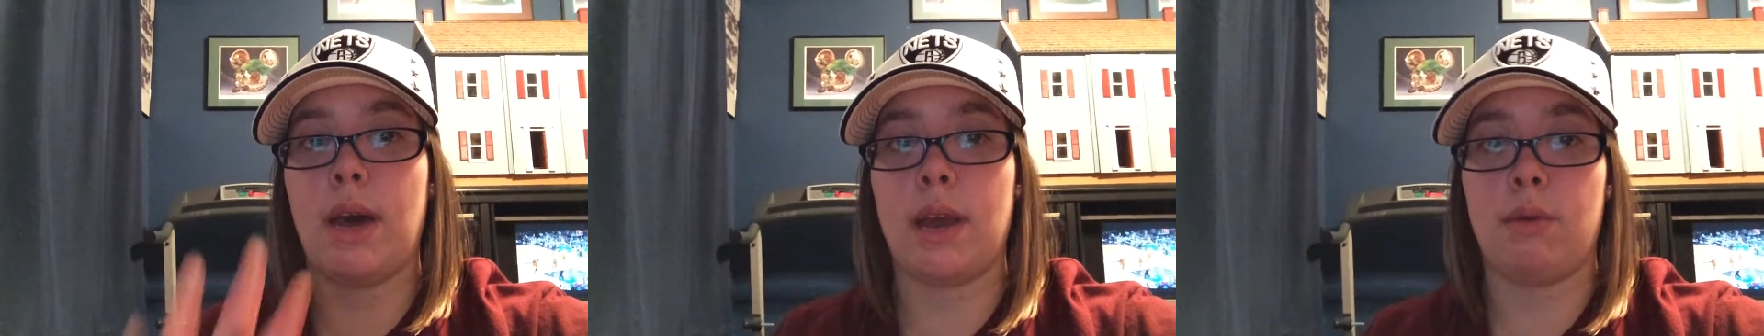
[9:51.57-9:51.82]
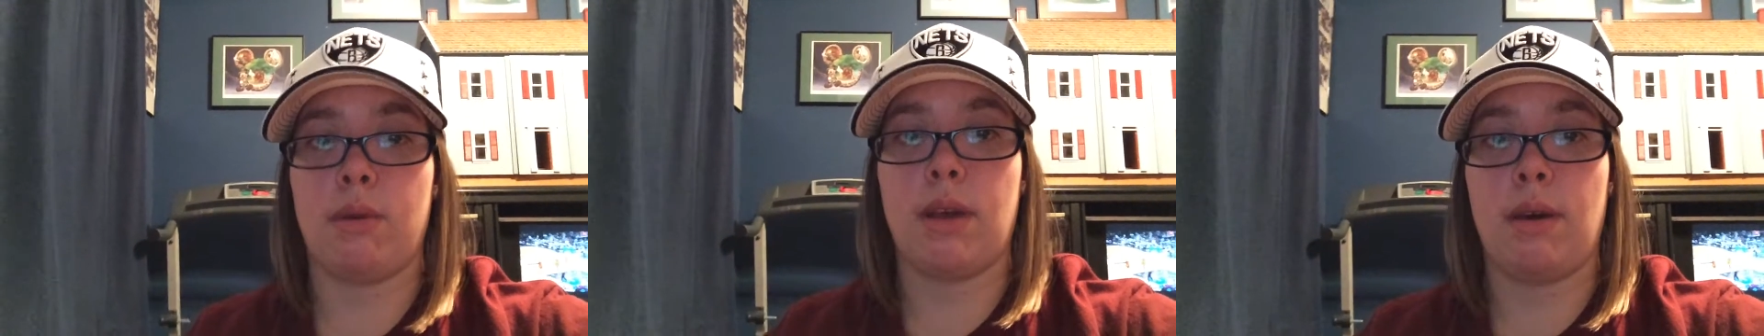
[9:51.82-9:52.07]
I
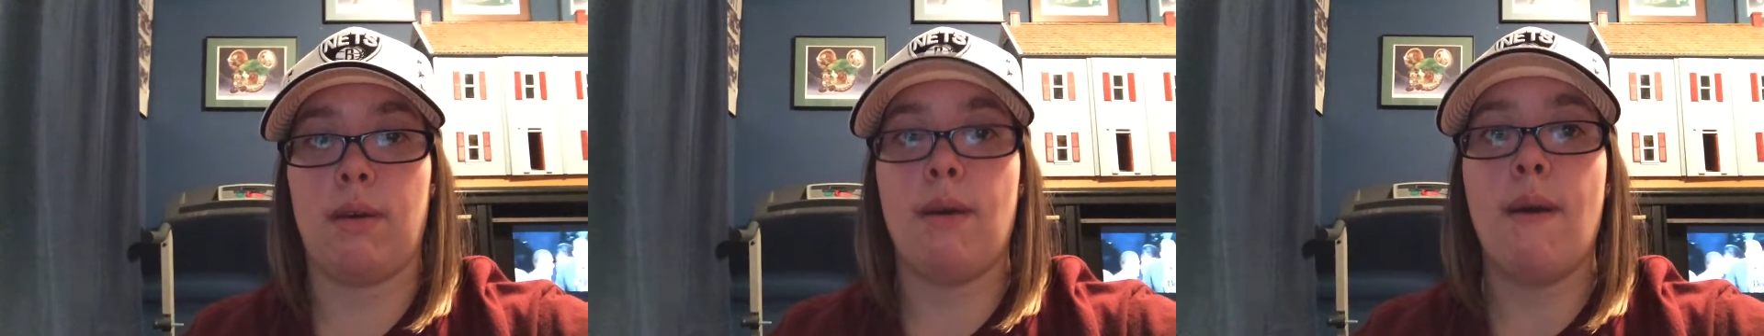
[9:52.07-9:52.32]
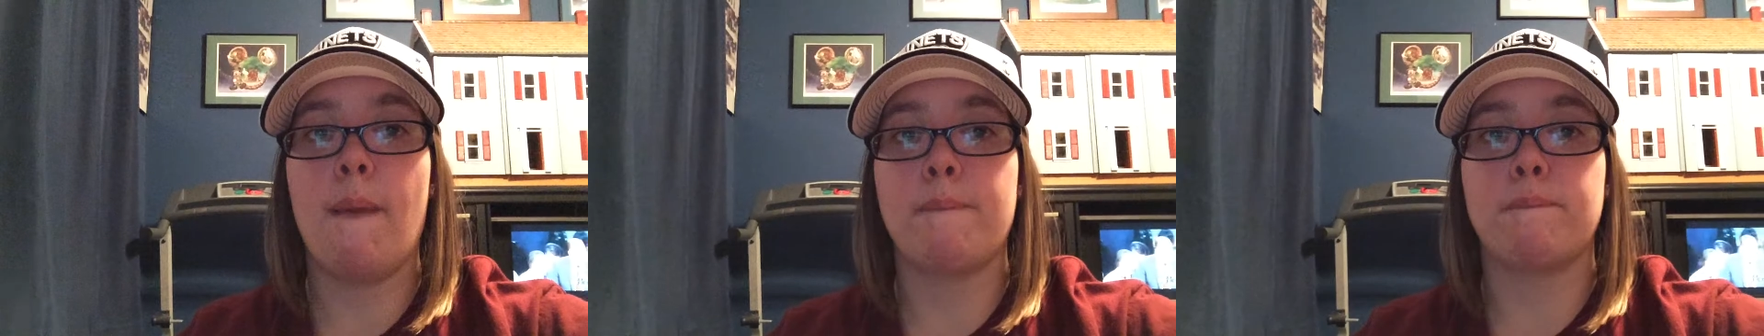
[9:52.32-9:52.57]
don't know.
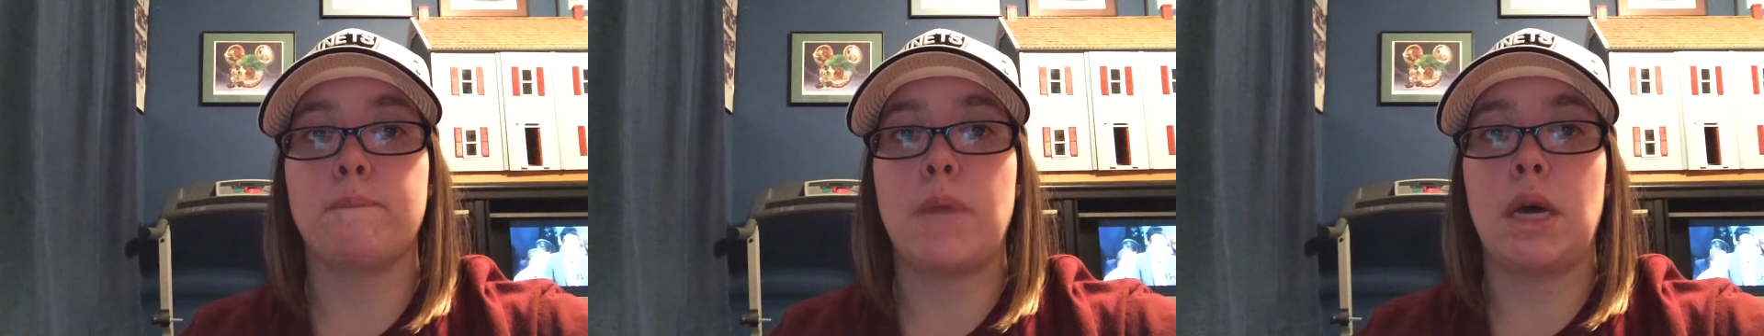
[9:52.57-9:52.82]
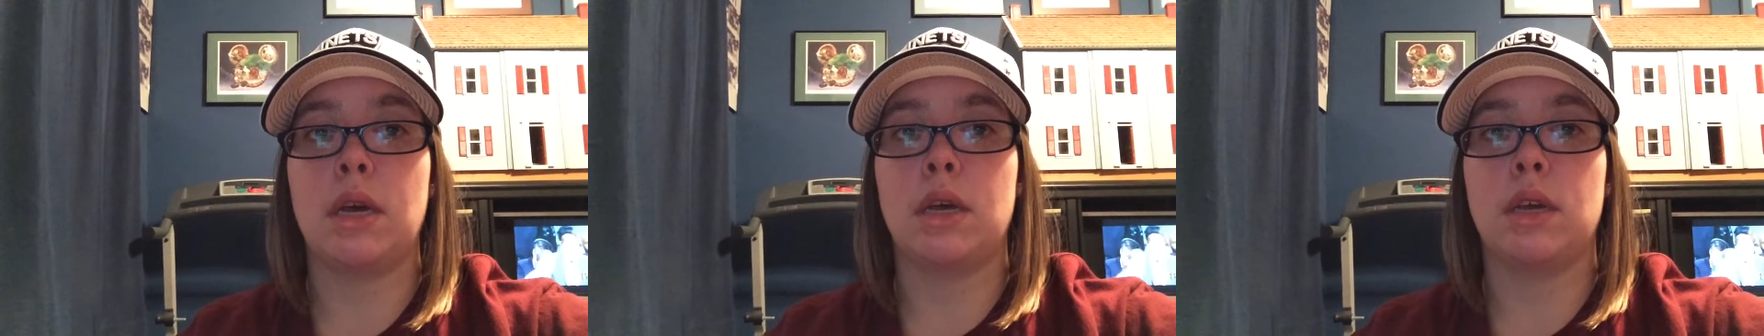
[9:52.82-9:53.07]

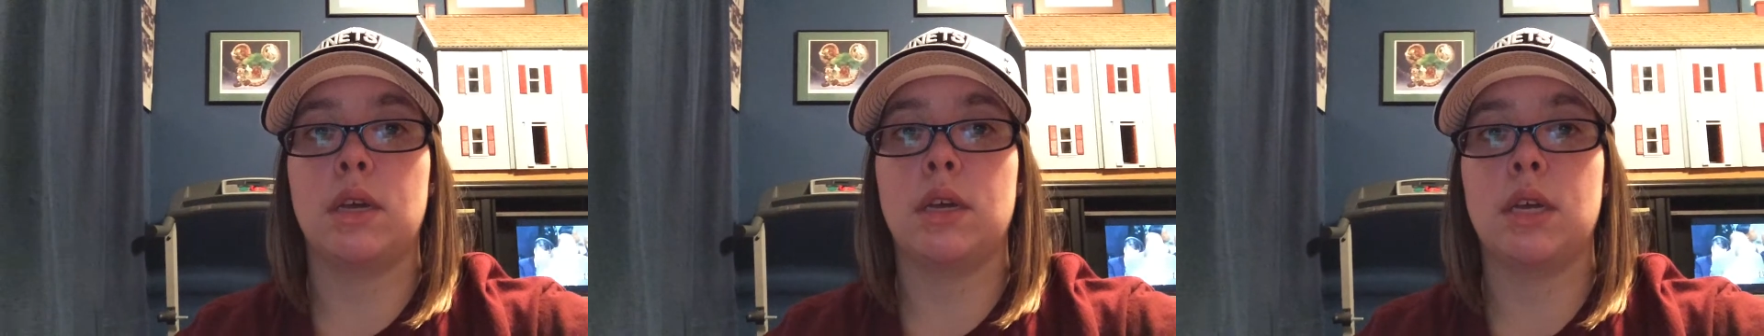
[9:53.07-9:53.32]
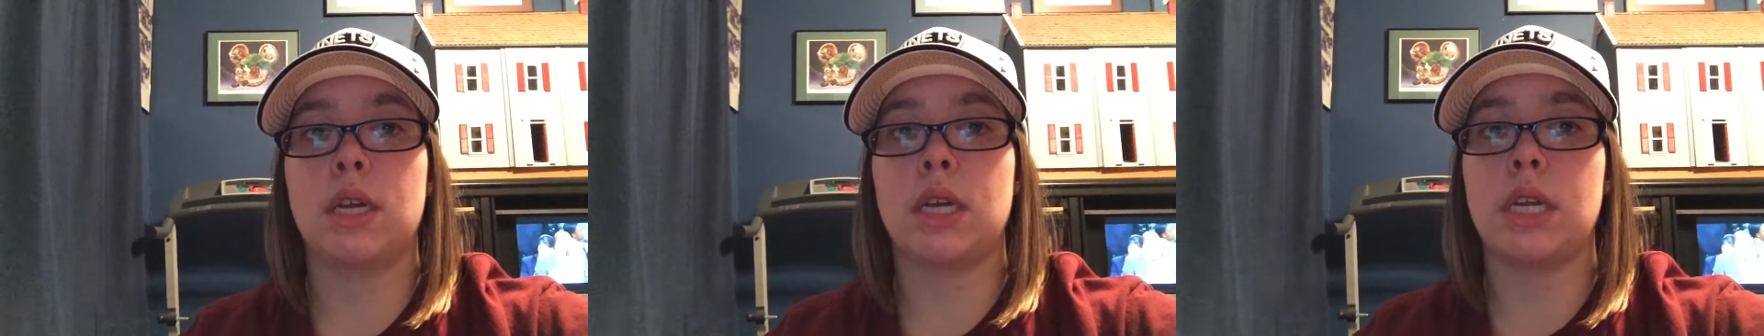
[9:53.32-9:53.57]
But,
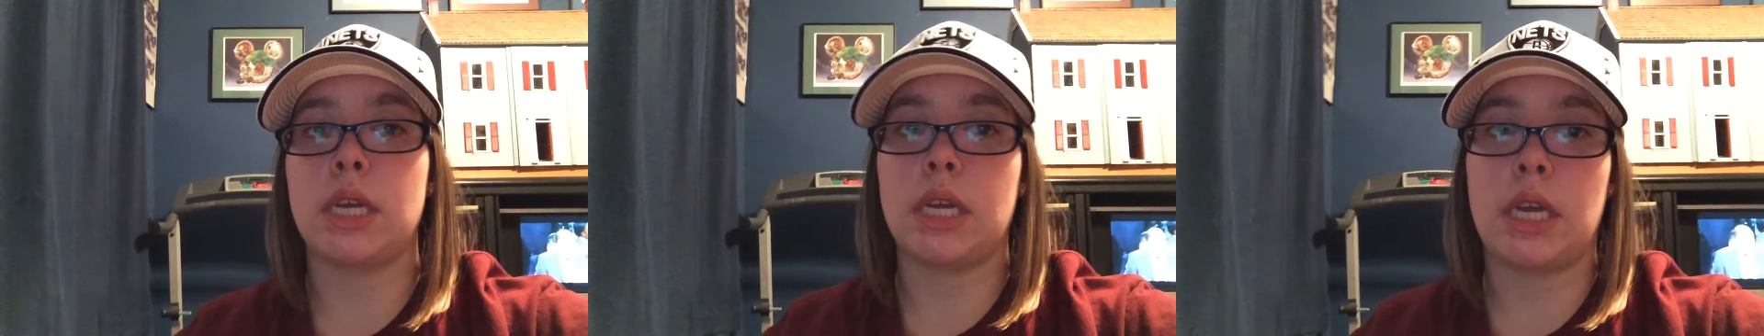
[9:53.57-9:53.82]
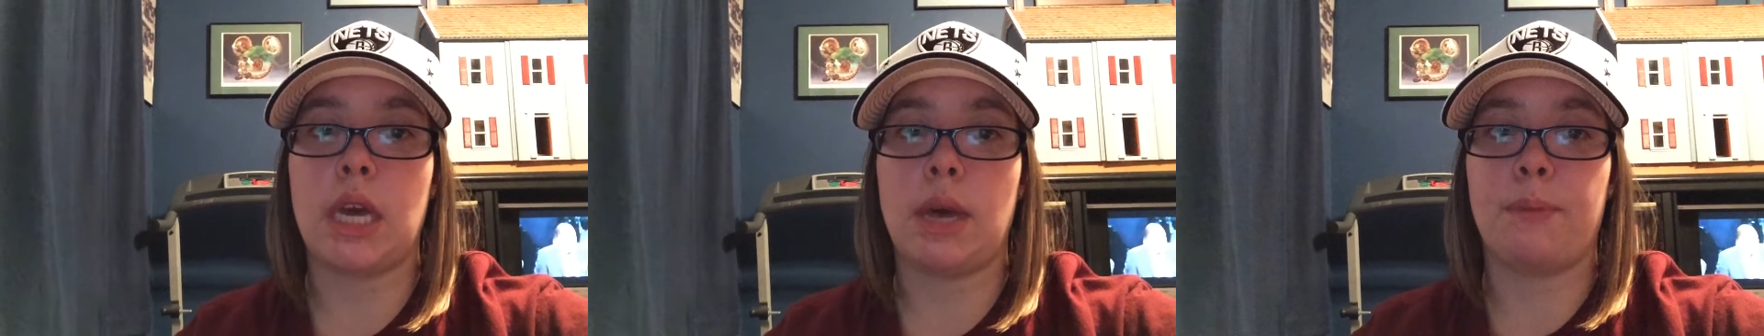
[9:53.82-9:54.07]

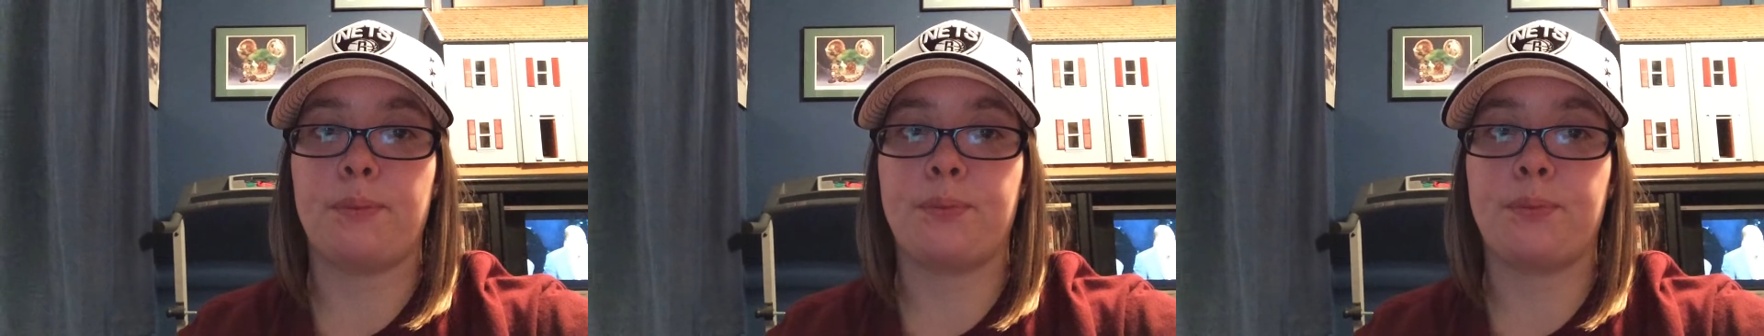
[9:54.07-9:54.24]
yeah.